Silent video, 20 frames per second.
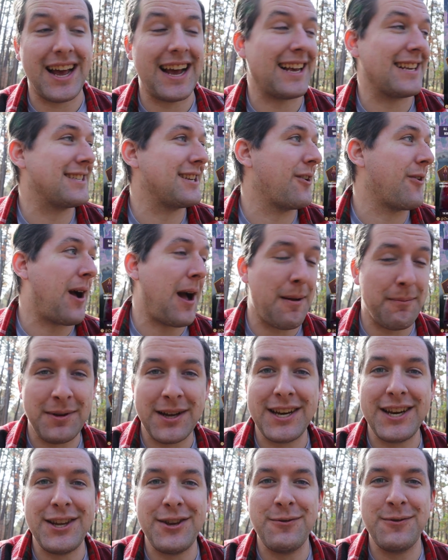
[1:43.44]
like. So
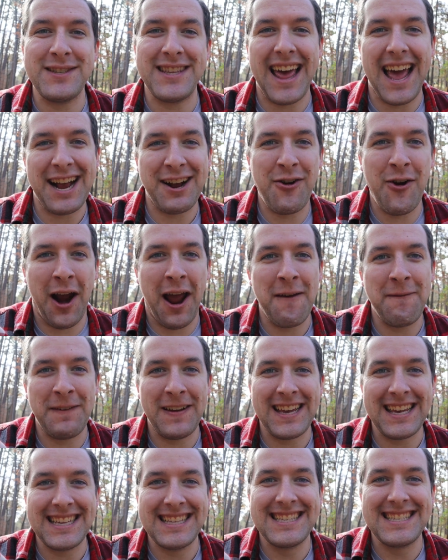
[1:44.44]
I'm going to use that graphic